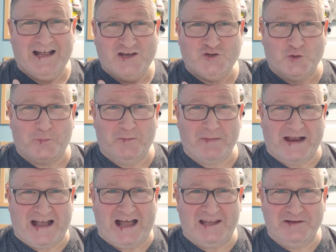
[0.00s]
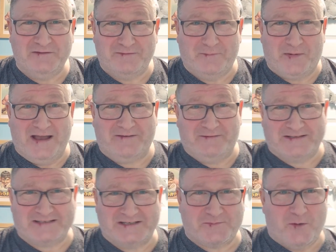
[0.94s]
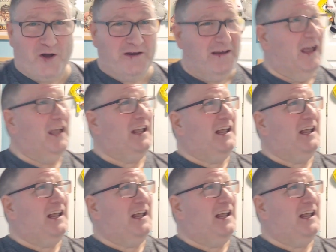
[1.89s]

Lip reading: Double Macallan for breakfast this morning.